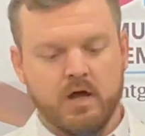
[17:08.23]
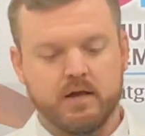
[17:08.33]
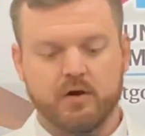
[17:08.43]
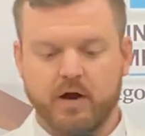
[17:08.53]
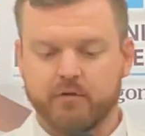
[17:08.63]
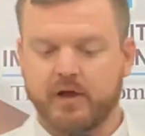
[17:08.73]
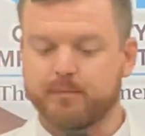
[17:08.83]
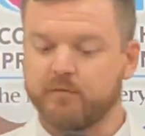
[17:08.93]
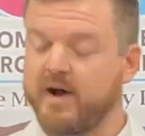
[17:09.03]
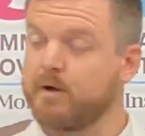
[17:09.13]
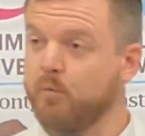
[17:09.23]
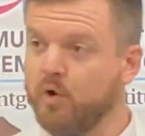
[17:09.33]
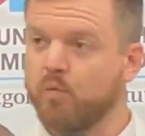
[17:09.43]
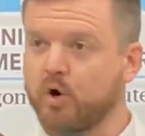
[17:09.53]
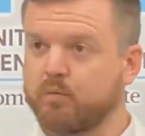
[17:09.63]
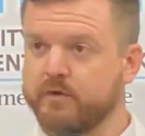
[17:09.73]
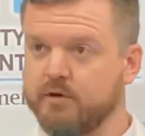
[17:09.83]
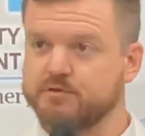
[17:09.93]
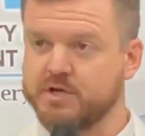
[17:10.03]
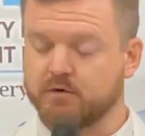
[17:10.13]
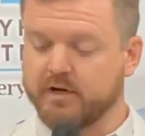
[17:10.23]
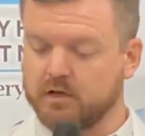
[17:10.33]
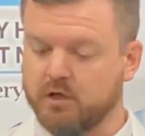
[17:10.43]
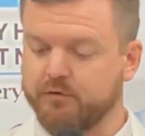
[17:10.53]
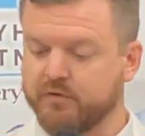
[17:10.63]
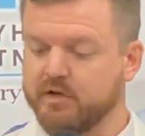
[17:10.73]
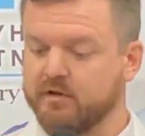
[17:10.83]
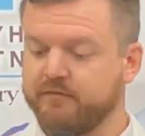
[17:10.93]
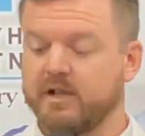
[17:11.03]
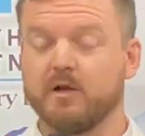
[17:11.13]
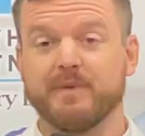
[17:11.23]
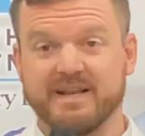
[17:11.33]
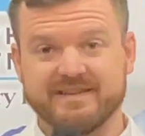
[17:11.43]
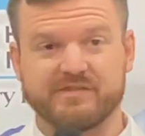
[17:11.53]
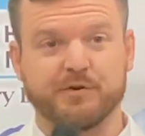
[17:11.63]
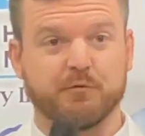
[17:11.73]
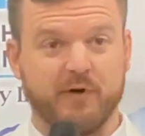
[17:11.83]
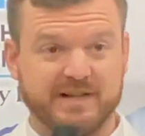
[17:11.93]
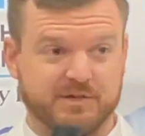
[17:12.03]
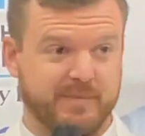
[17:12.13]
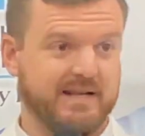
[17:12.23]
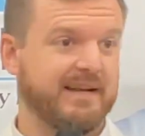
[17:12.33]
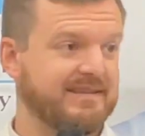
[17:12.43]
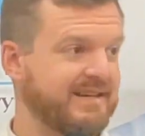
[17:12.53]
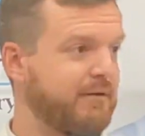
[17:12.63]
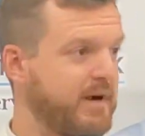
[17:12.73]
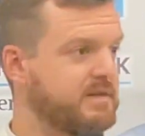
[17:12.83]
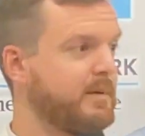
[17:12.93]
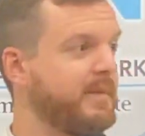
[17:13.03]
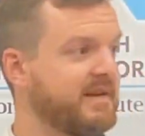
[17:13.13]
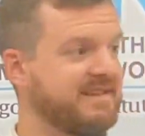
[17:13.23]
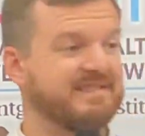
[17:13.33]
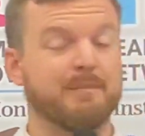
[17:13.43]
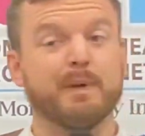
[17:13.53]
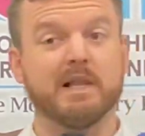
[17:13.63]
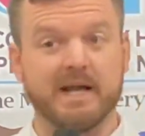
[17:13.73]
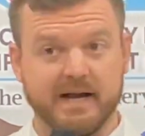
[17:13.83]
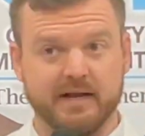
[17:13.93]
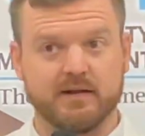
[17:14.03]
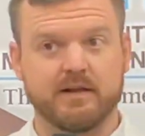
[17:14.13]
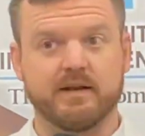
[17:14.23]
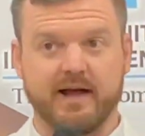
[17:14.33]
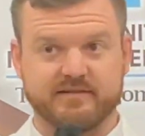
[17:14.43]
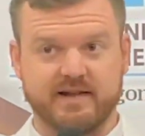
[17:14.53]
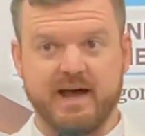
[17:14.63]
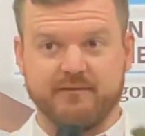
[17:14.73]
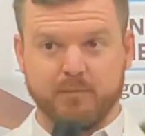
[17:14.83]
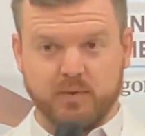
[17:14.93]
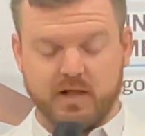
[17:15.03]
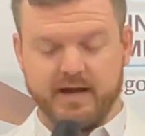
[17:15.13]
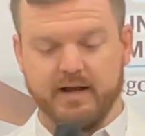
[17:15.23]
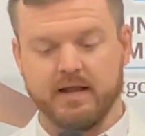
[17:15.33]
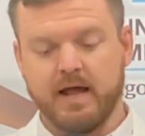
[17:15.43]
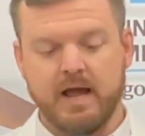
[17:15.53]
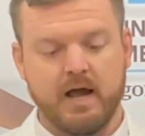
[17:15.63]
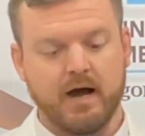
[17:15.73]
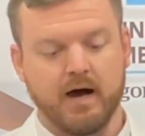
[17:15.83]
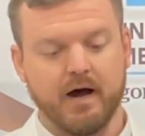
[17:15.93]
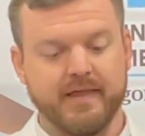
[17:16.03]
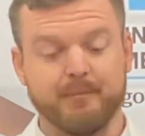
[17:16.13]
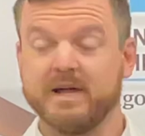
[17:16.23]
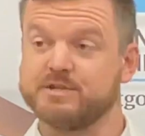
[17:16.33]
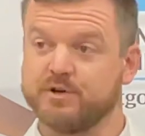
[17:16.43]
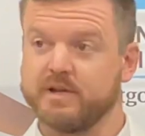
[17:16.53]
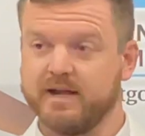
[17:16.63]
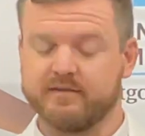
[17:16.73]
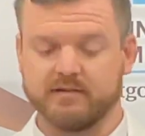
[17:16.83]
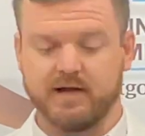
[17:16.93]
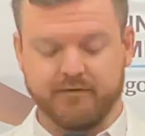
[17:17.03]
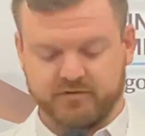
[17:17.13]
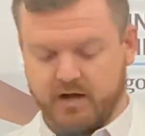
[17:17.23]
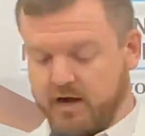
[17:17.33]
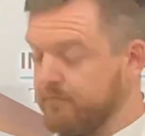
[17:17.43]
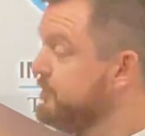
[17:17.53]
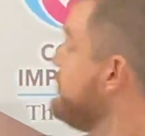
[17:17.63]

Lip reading: Your healthcare provider will work with you generally closely to develop an insulin regimen, and I say regimen because it's a plan. It has to have a plan that meets your needs and lifestyle.